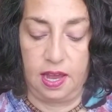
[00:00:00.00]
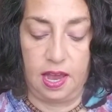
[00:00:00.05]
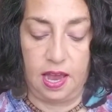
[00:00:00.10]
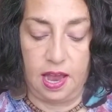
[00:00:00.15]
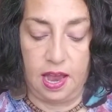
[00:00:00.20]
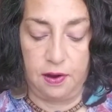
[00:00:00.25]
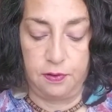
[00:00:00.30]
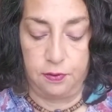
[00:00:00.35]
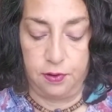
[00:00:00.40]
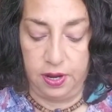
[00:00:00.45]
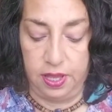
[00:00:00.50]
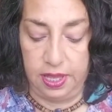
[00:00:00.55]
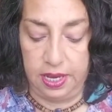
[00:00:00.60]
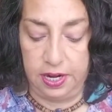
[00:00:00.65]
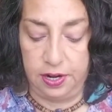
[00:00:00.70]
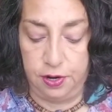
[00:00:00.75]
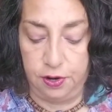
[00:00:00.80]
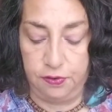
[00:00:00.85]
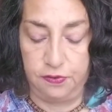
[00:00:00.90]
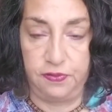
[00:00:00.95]
I really
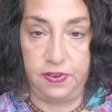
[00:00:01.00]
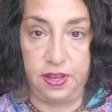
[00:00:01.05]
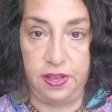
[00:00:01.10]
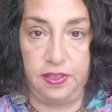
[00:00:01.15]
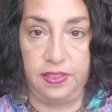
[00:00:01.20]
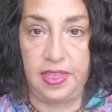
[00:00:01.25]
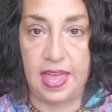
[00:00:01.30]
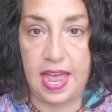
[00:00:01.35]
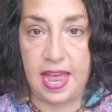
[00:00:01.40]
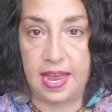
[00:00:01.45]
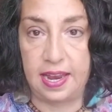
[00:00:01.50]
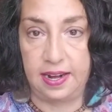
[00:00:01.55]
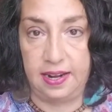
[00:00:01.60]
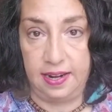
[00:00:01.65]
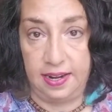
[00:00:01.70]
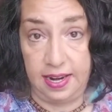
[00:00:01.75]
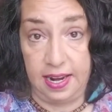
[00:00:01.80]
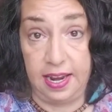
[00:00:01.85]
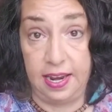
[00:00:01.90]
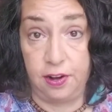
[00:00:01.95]
do feel that
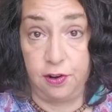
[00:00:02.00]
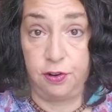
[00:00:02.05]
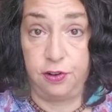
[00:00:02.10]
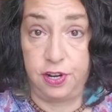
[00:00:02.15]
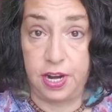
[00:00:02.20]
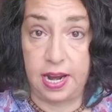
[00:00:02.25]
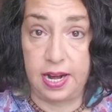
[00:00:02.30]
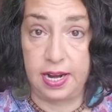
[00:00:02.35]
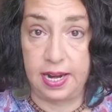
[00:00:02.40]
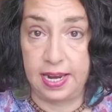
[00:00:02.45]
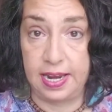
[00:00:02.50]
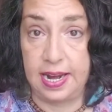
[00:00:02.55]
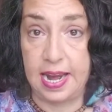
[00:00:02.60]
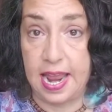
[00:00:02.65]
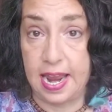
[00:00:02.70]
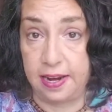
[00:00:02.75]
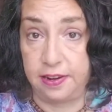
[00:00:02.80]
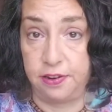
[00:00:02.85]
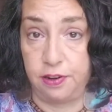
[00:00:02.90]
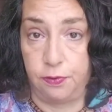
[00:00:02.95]
energetic
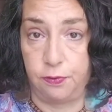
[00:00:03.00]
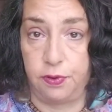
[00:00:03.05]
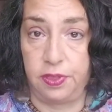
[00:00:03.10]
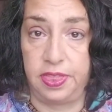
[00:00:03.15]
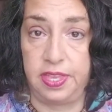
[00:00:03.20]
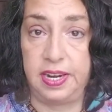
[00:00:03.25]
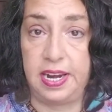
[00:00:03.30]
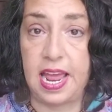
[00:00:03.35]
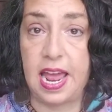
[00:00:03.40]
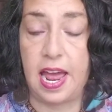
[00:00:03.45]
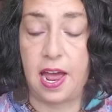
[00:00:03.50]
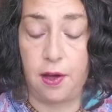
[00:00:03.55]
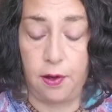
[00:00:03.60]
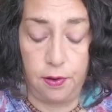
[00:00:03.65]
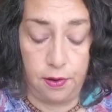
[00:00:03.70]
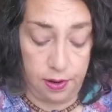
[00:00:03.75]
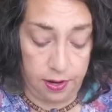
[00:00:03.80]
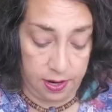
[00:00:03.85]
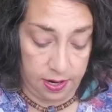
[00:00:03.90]
connection with the Tao.